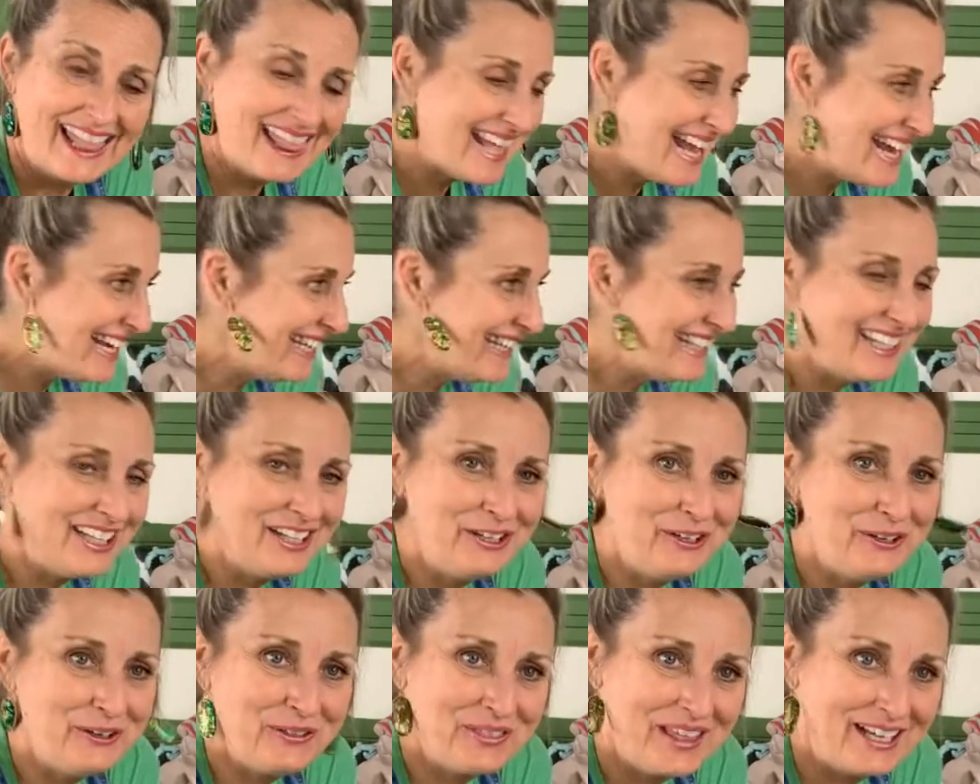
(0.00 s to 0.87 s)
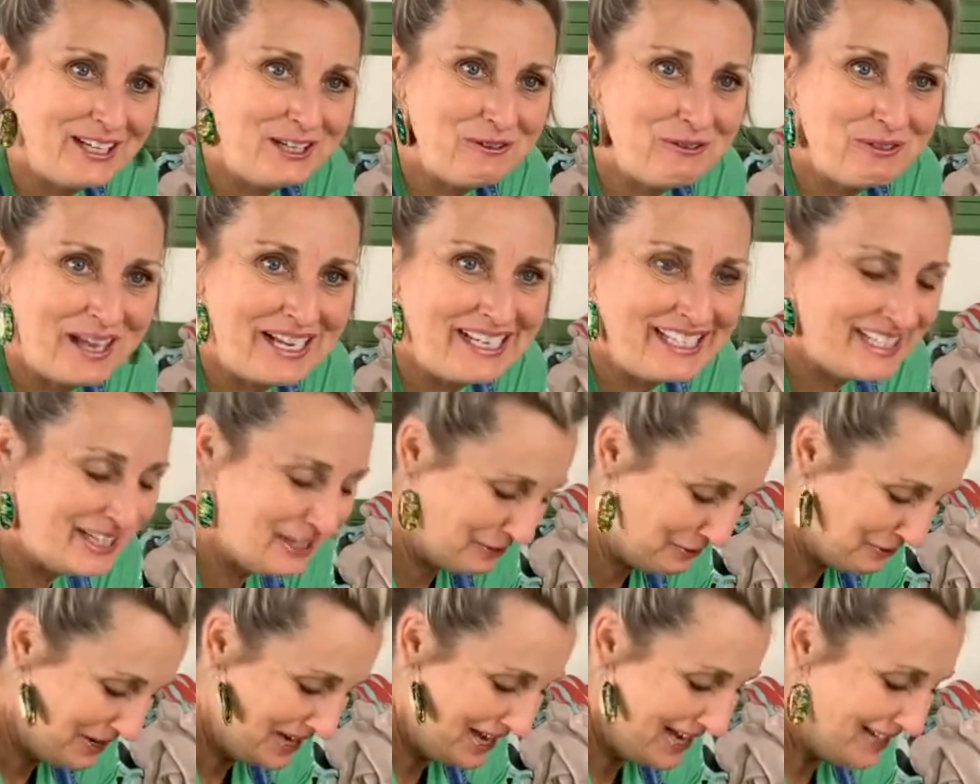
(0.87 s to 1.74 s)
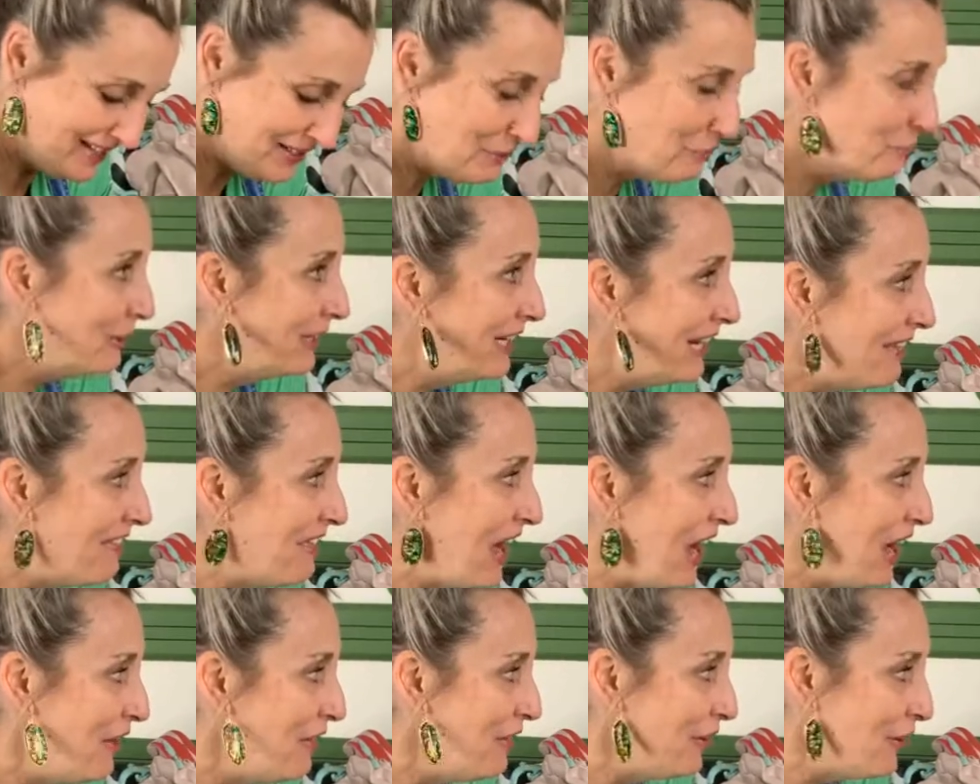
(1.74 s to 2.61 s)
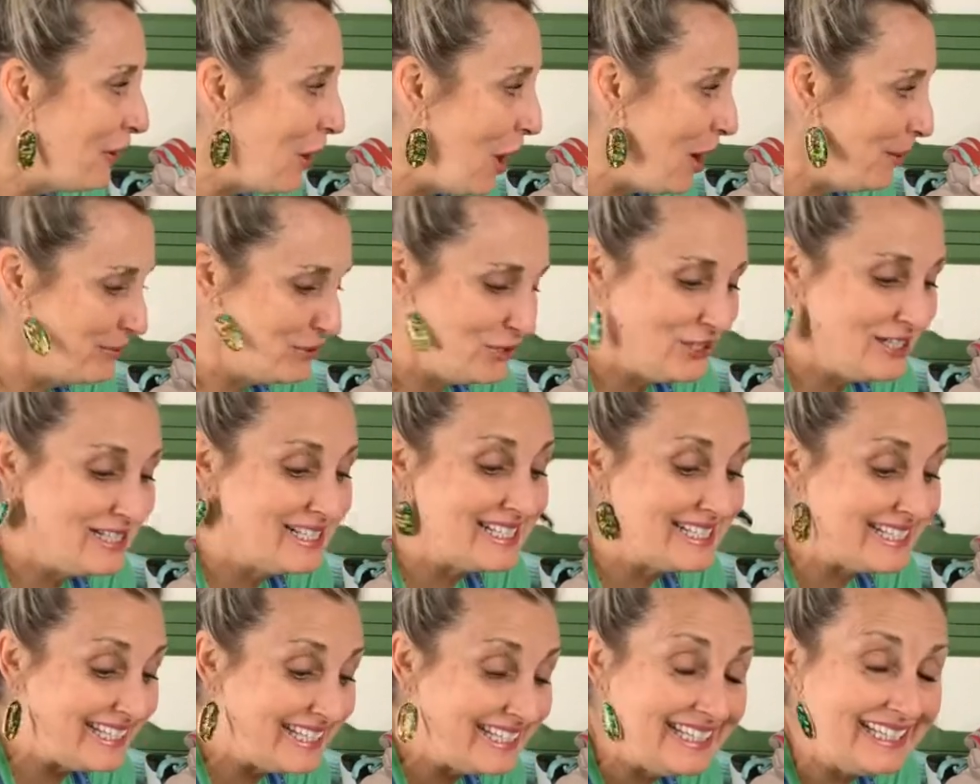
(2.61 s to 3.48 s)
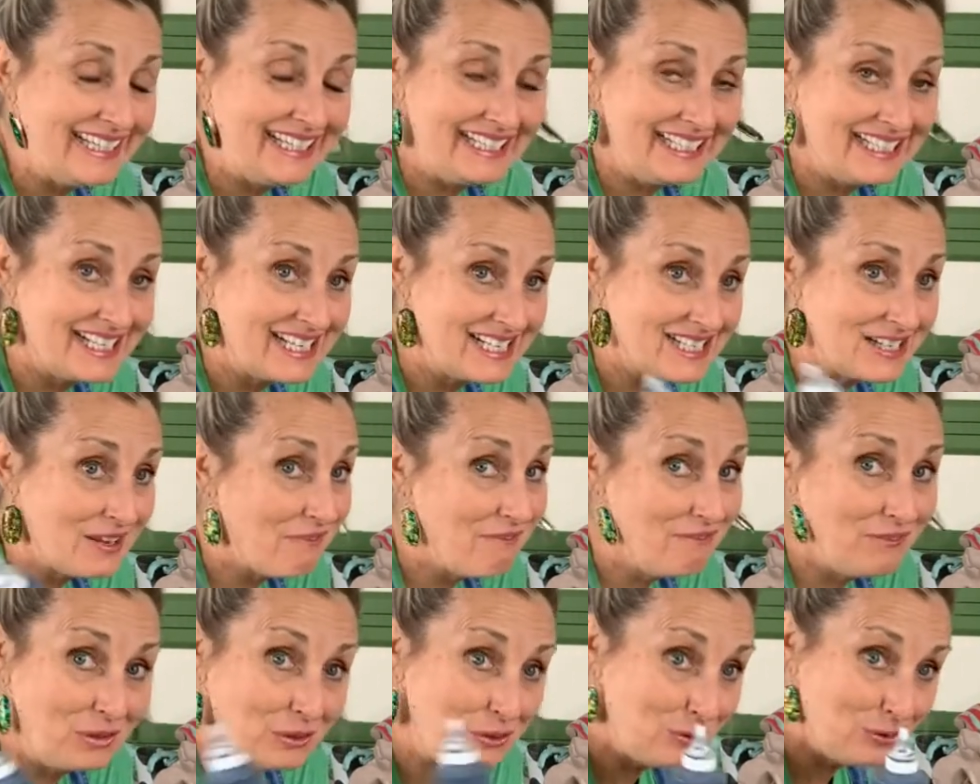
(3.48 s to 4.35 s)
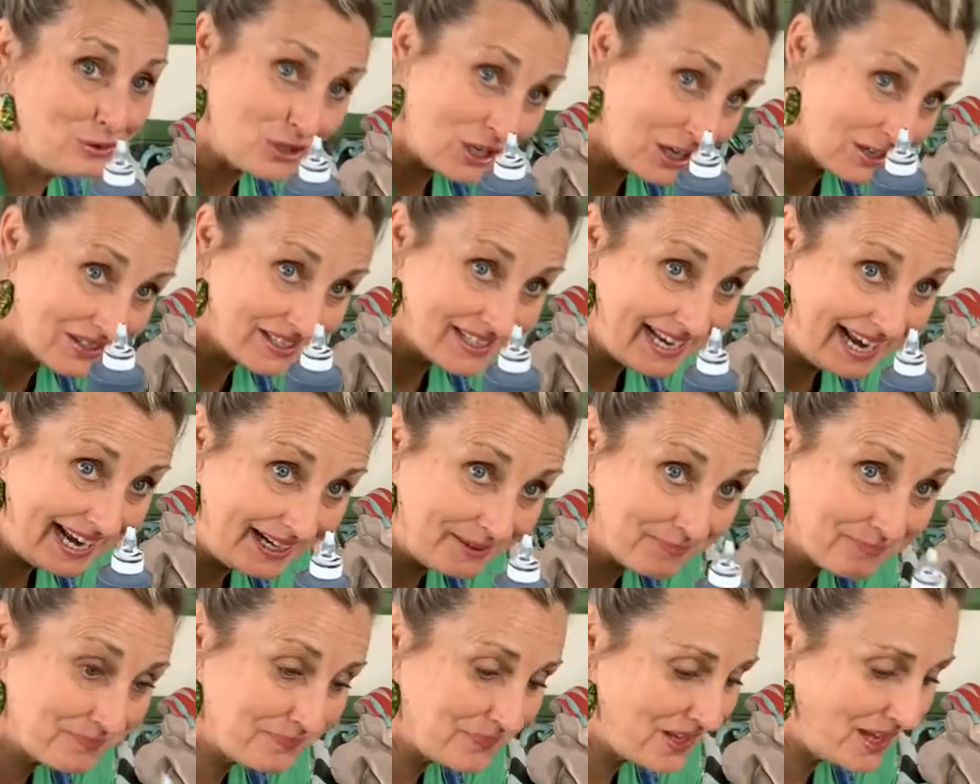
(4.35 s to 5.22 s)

Thank you, thank you, thank you. So one of the other options is voodoo gel stain.